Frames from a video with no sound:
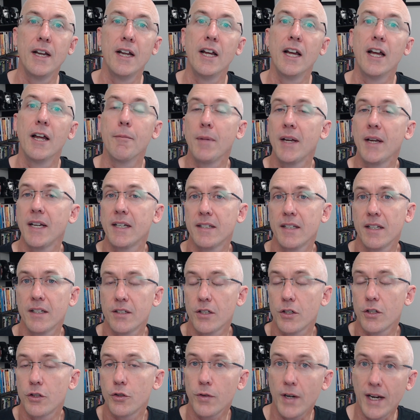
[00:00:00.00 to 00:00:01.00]
it makes sense
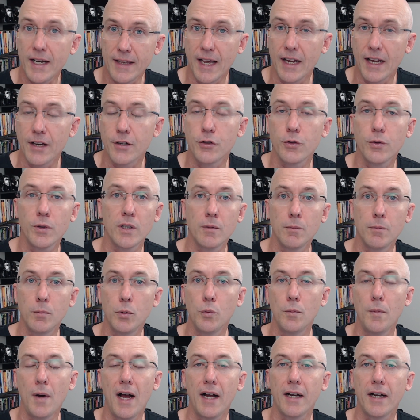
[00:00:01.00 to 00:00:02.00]
to trade that during a bull
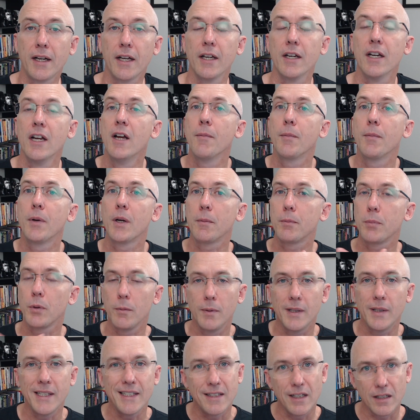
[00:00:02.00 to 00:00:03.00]
market, but it
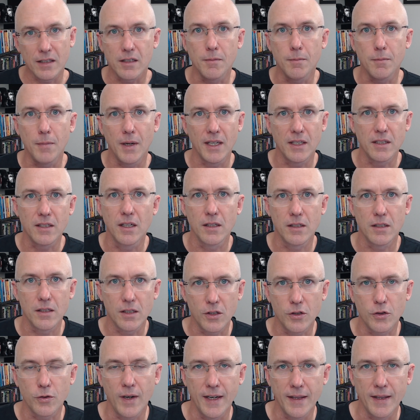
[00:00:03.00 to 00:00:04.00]
probably doesn't make sense to
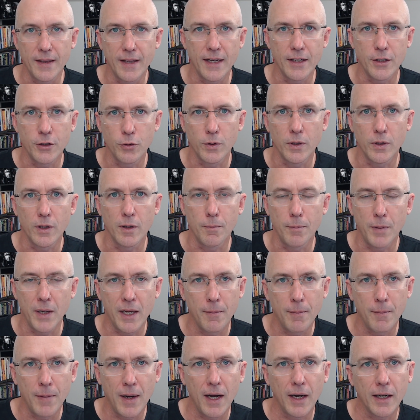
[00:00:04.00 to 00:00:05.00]
trade that during a bear
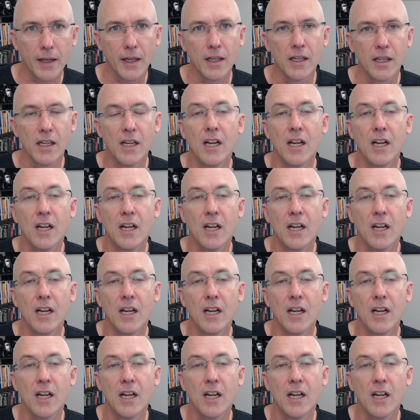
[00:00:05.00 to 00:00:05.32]
market.